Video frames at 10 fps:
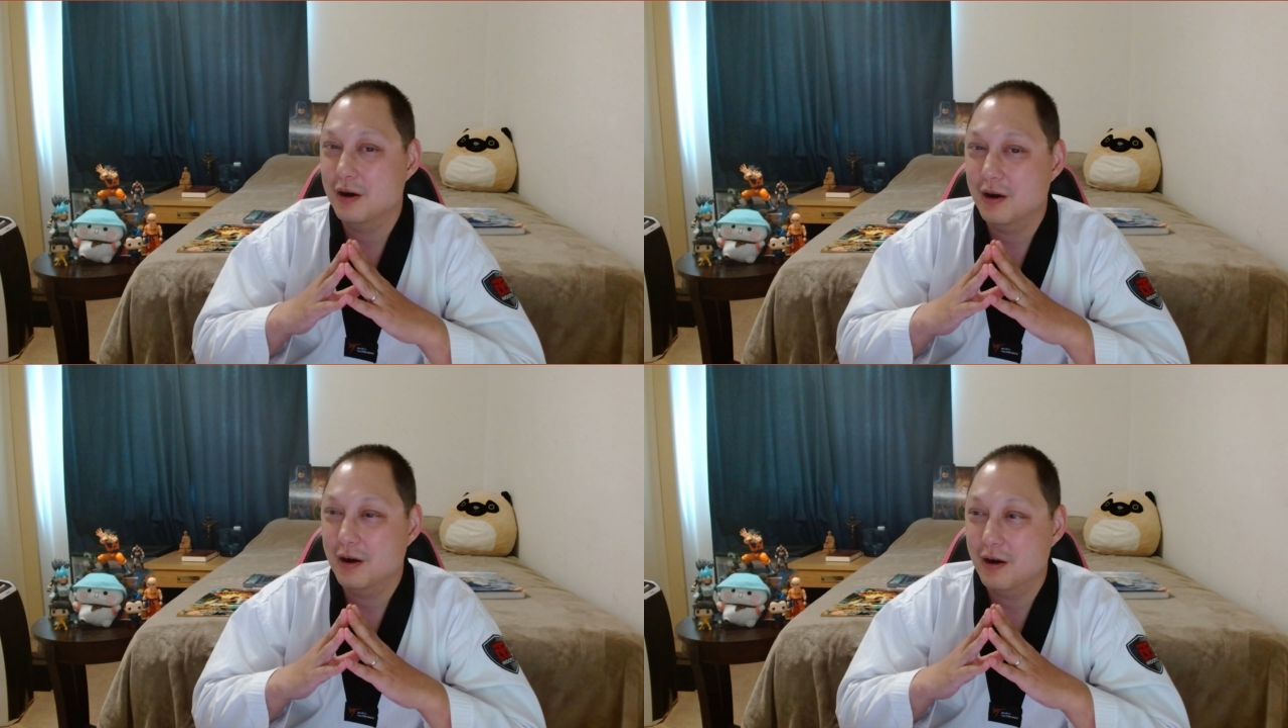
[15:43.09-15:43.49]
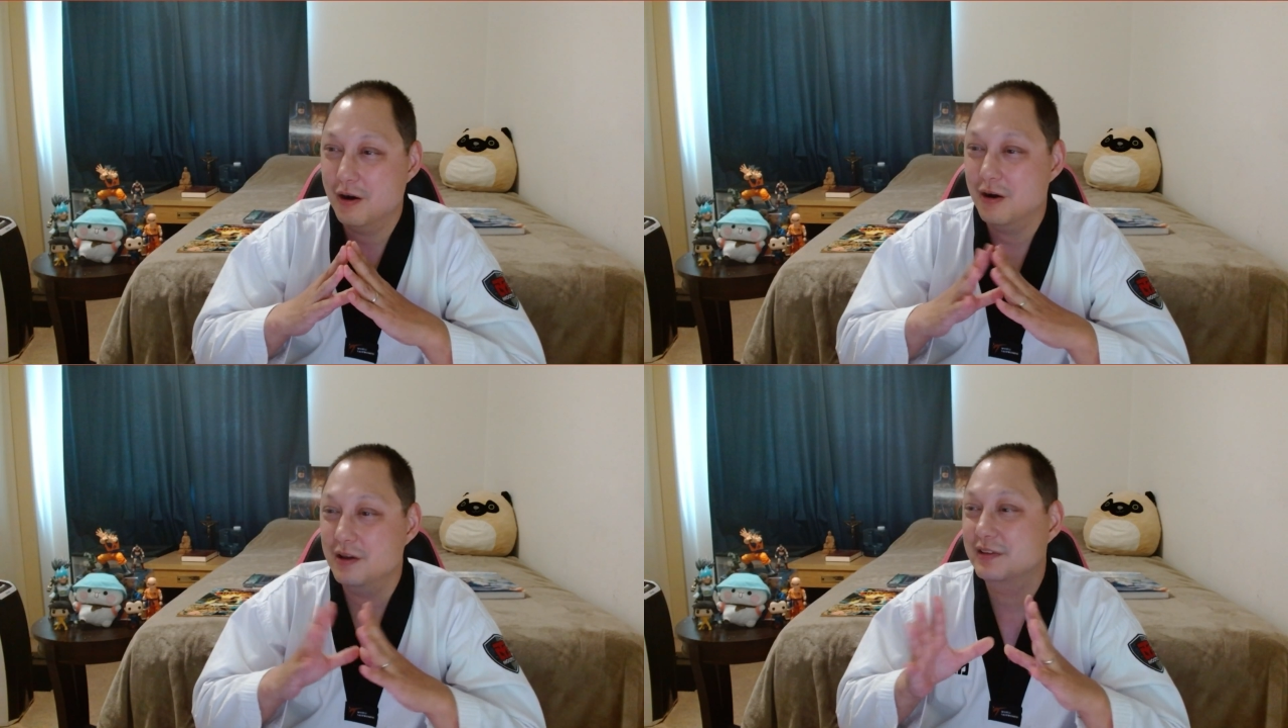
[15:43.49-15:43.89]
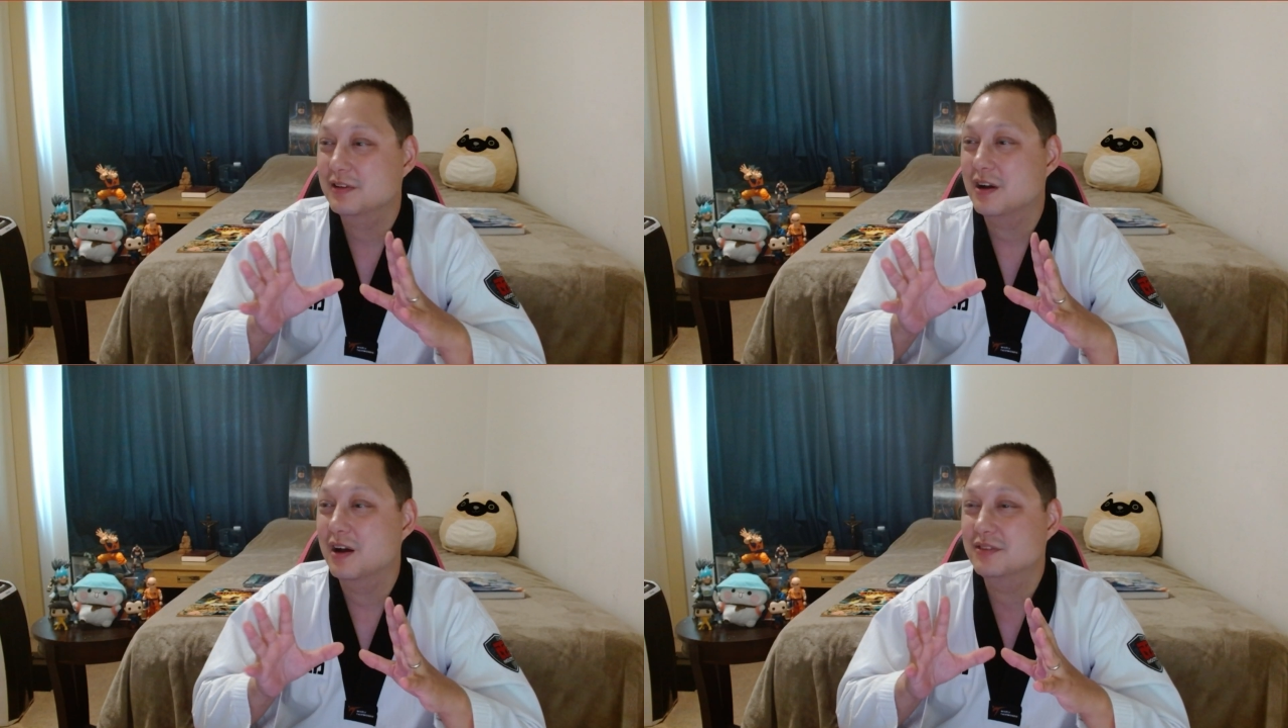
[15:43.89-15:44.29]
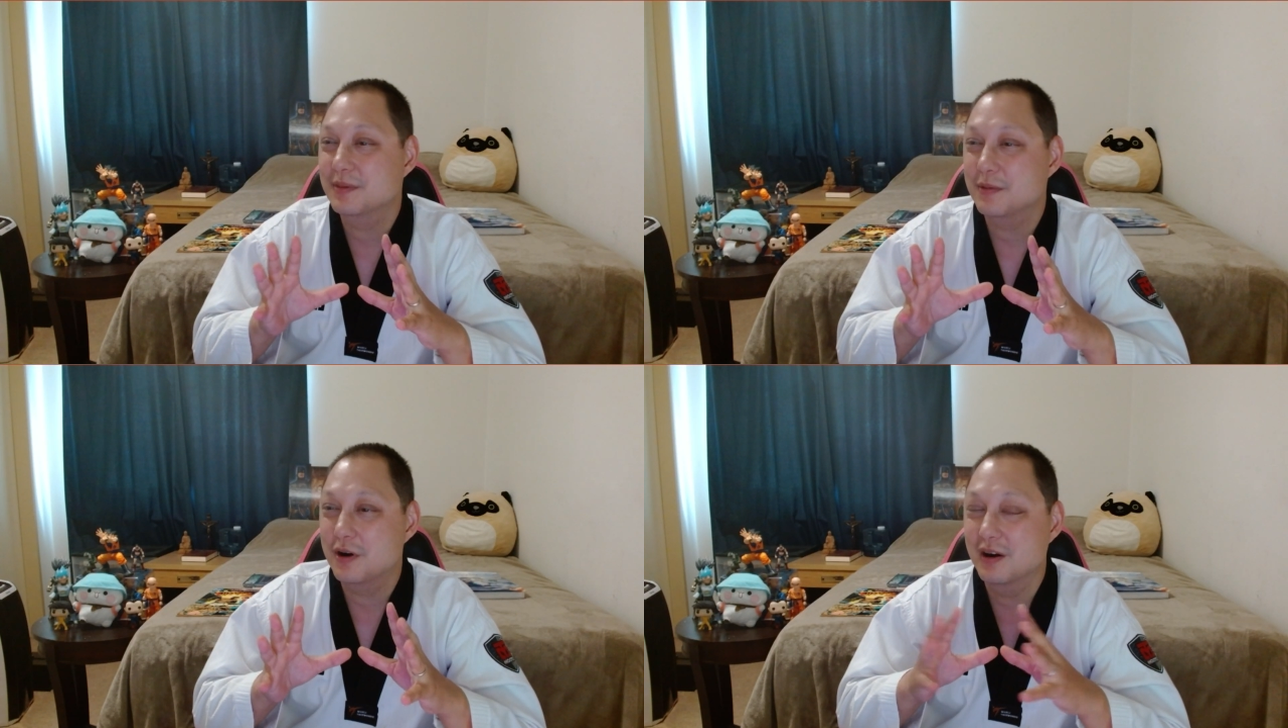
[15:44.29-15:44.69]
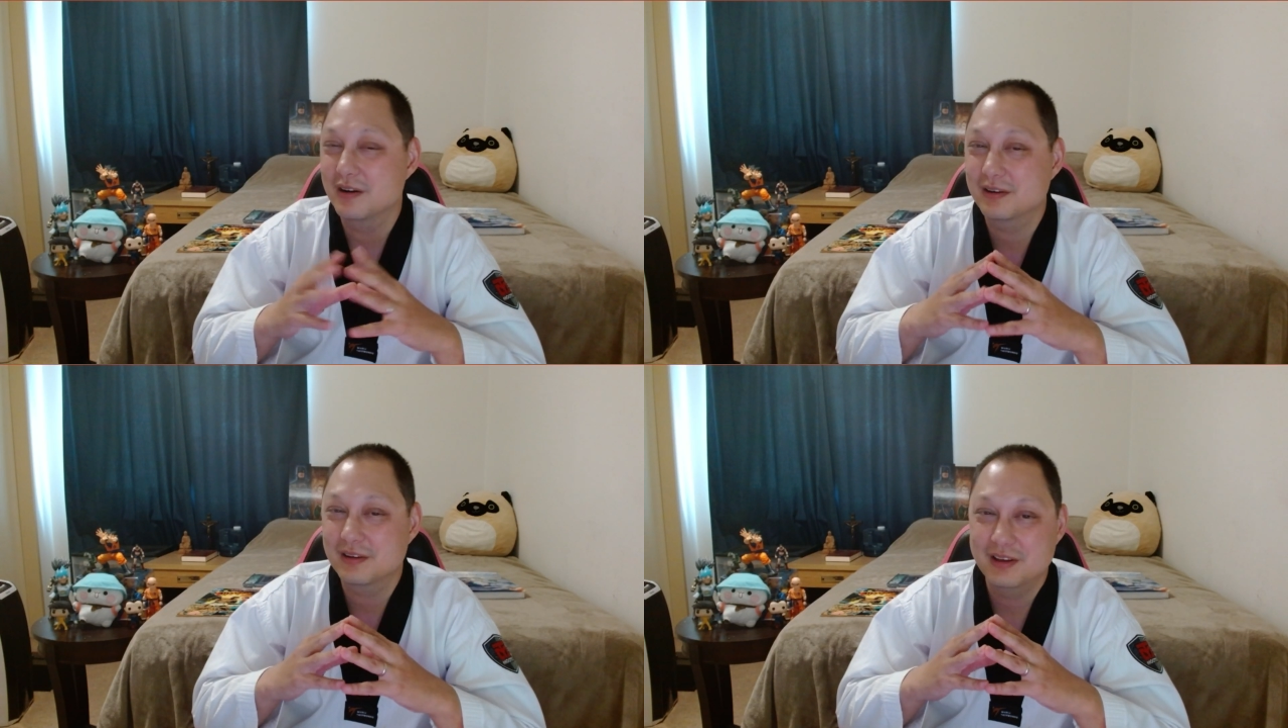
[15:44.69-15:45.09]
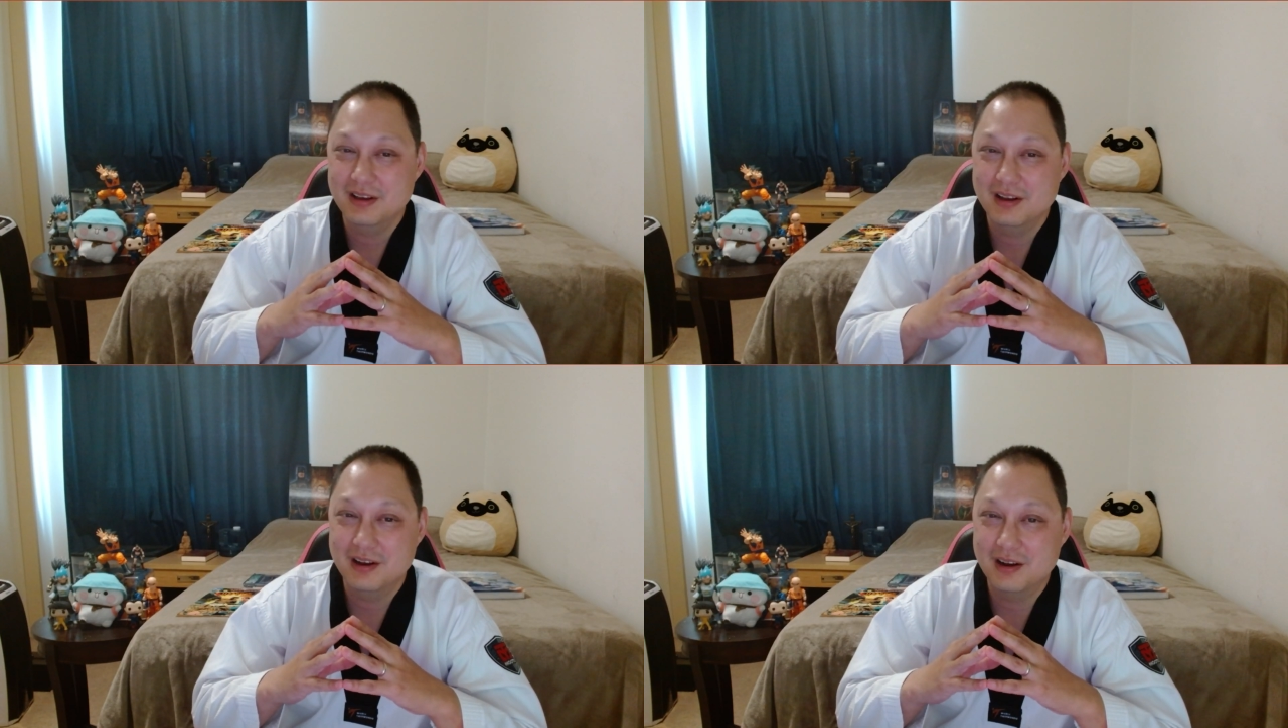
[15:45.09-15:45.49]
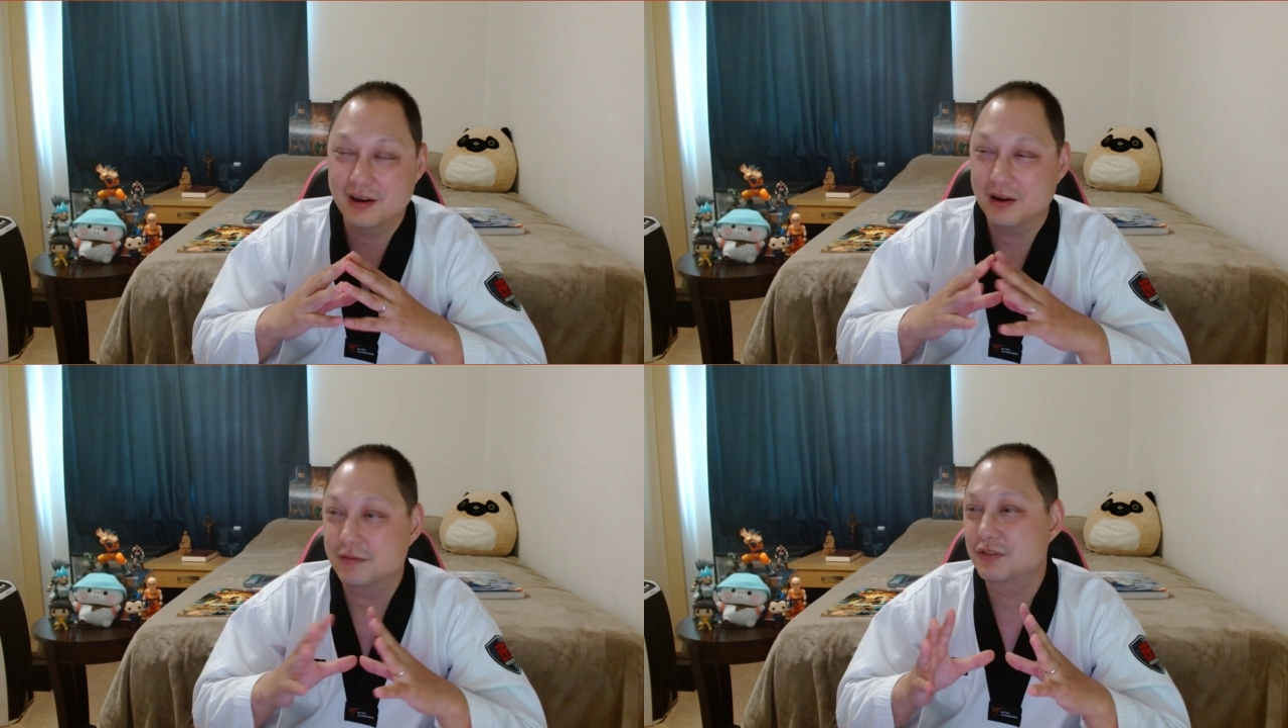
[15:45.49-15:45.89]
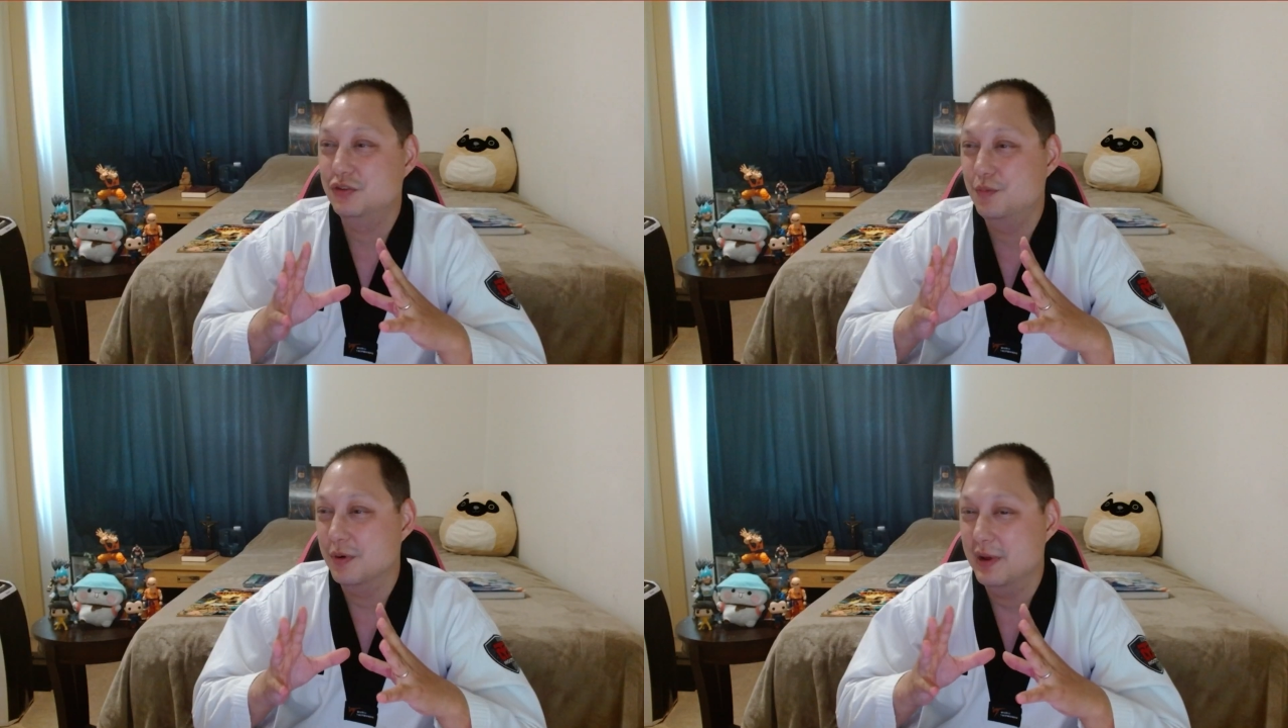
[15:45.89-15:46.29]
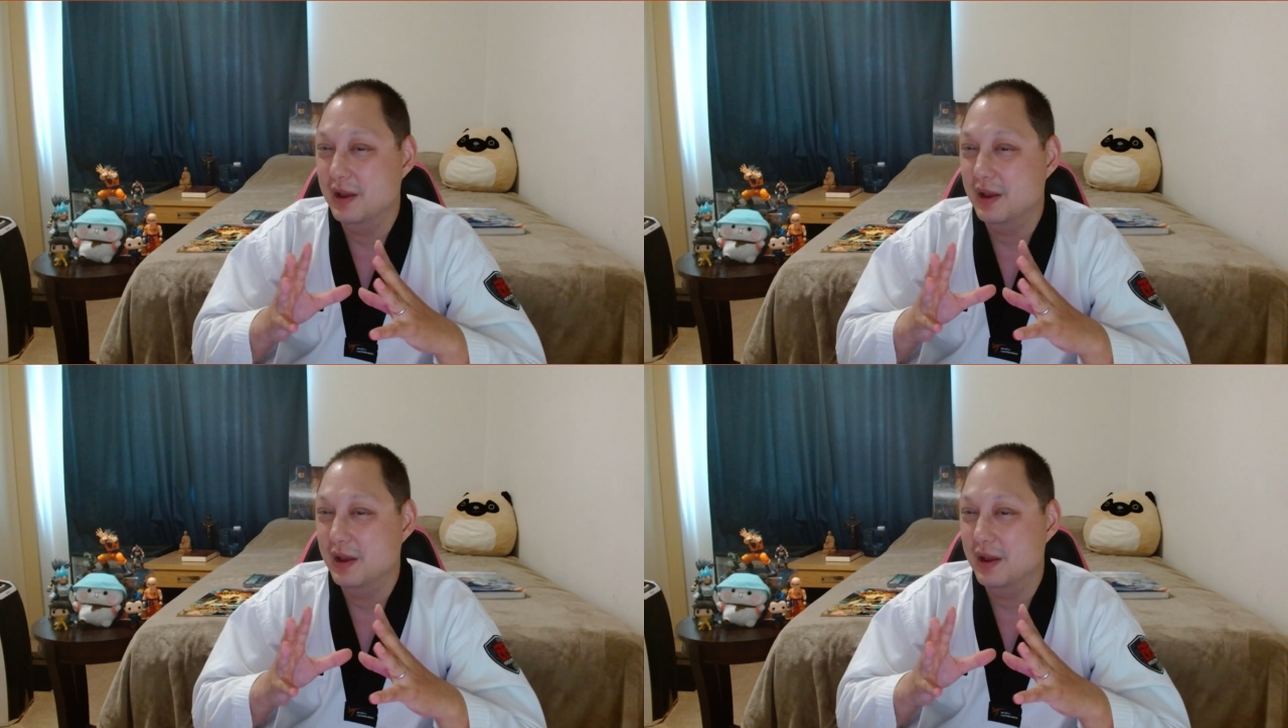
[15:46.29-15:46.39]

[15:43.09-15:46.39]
all his concept art of Superman,